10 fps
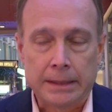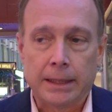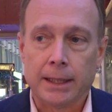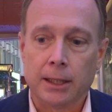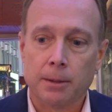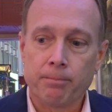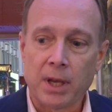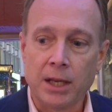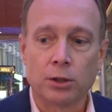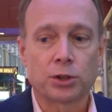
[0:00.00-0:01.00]
Um,
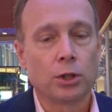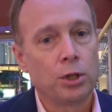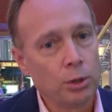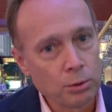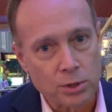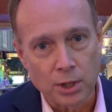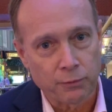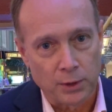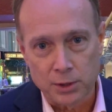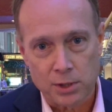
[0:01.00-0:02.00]
and there's a huge
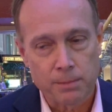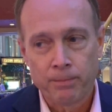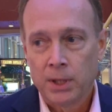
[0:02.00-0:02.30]
difference